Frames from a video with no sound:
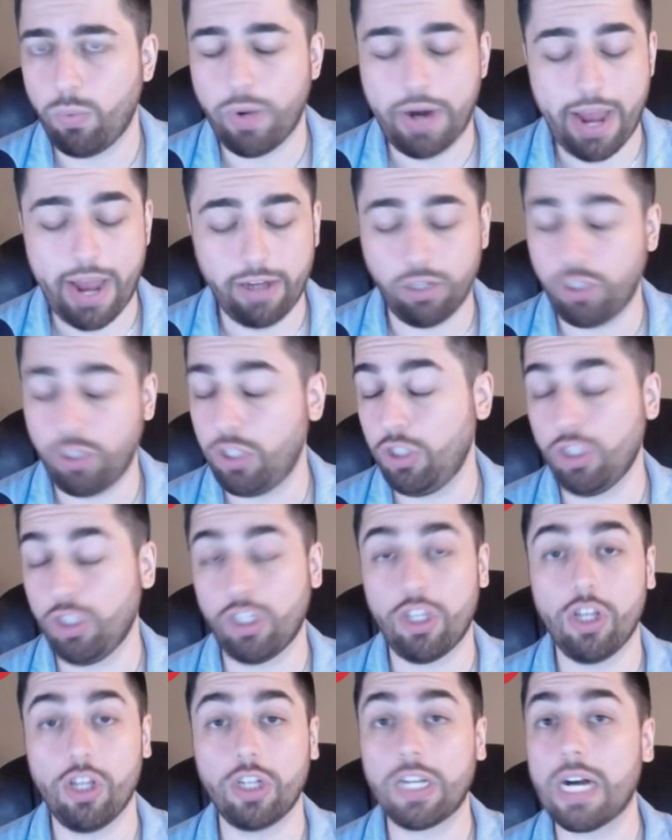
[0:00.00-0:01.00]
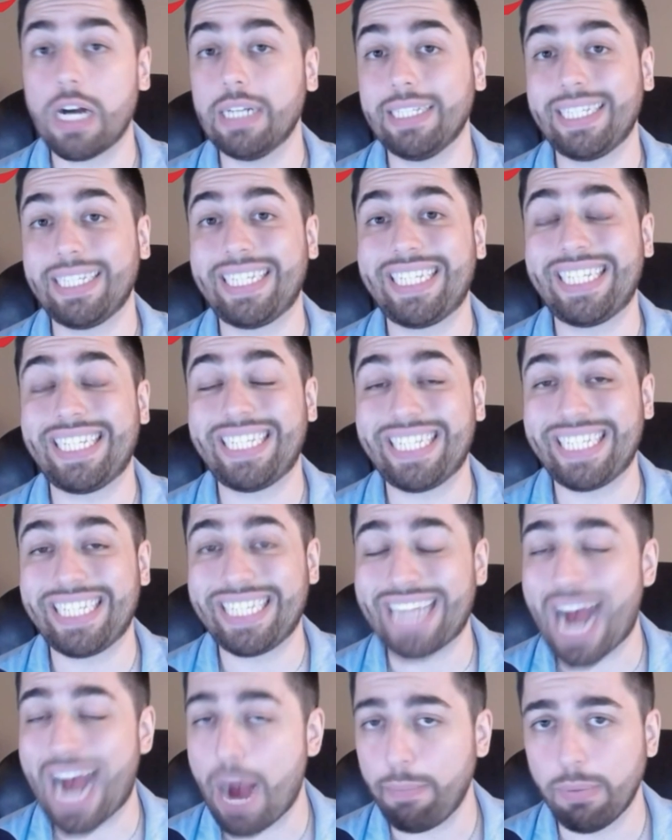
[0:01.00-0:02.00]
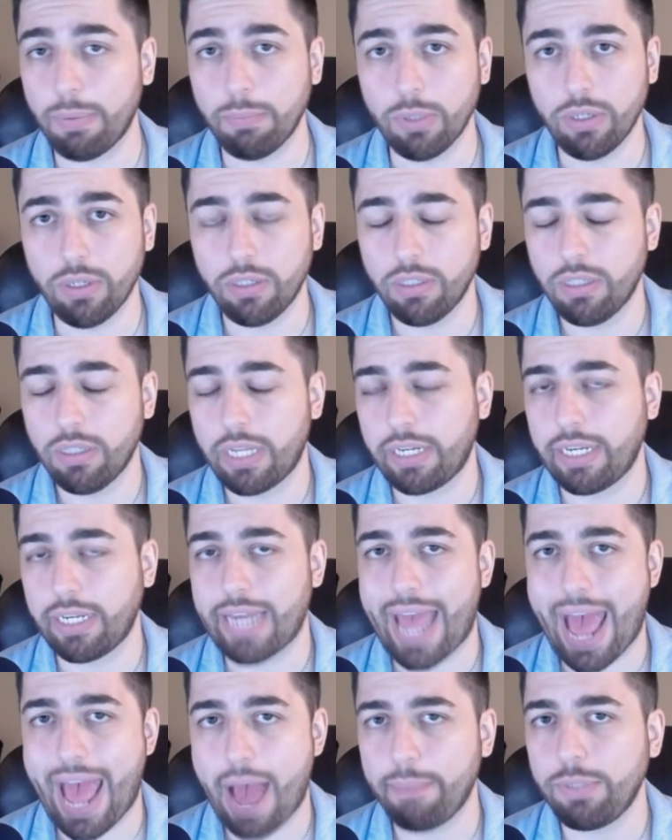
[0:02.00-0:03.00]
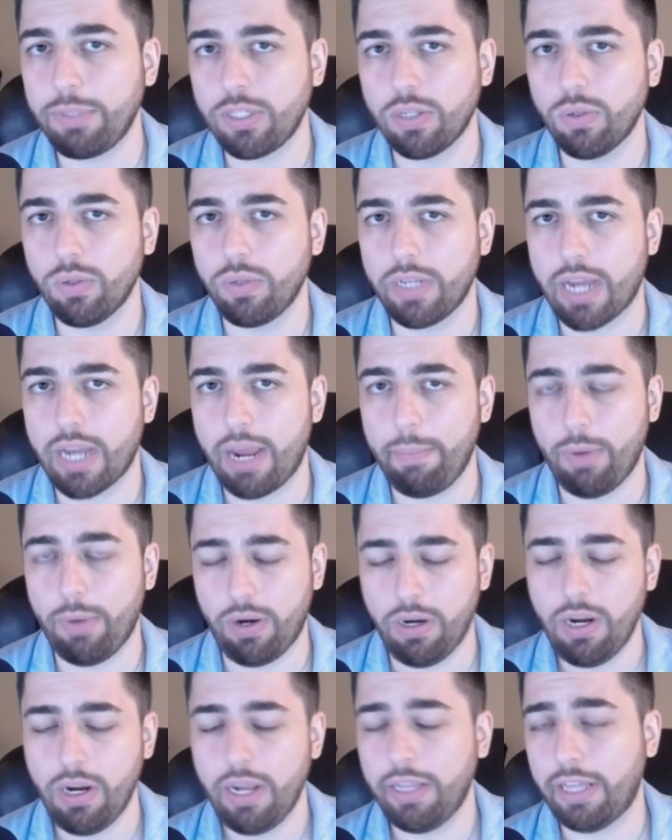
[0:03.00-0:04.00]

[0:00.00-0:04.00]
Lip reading: where Energy just looked unstoppable, like an absolute nightmare.